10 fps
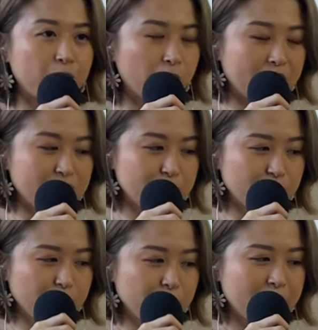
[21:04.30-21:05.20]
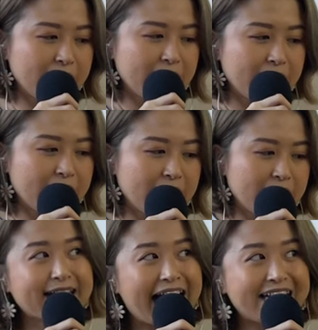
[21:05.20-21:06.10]
I want to
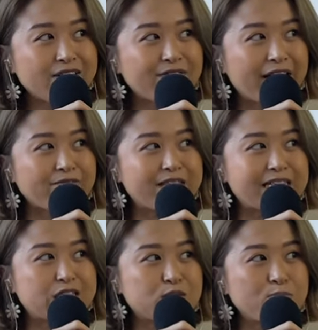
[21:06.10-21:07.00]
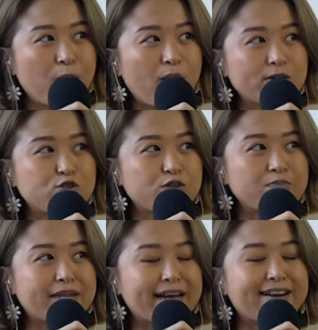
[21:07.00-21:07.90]
and kind of have this small
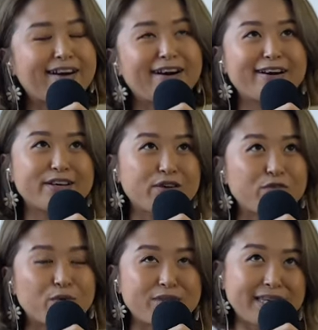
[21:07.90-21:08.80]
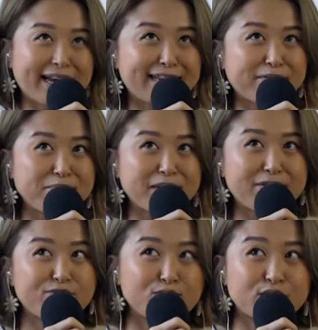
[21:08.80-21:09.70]
dream that ah if only I can
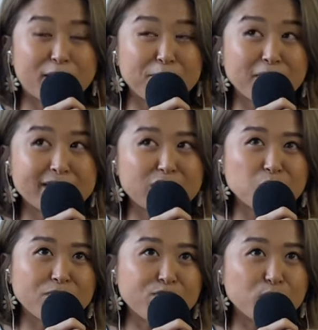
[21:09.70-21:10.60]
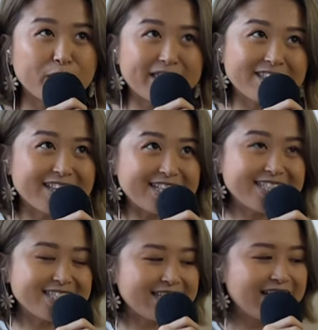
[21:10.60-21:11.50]
make full-time money with doing
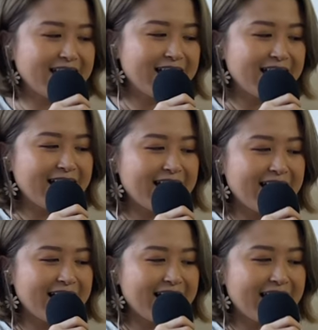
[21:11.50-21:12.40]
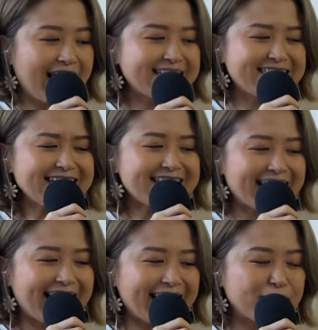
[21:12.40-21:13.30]
this. I said
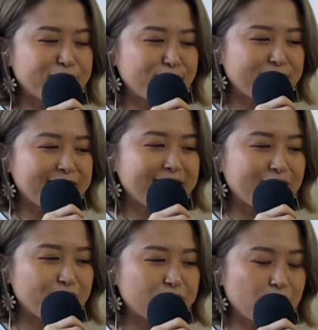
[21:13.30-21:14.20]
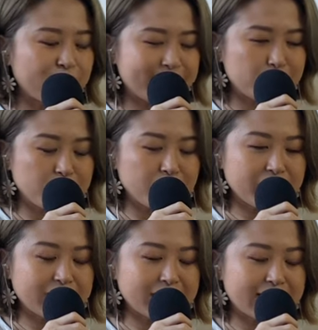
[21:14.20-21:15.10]
that I have 15 years of
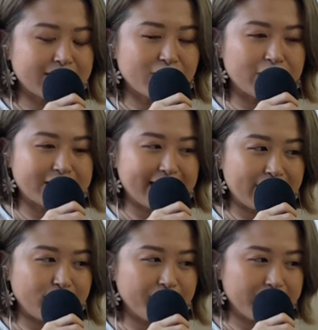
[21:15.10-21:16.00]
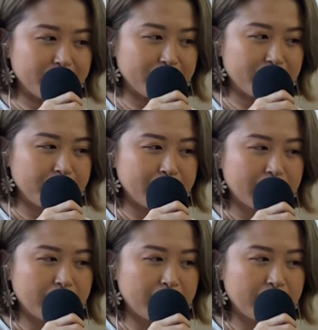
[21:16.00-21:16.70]
experience as a content creator.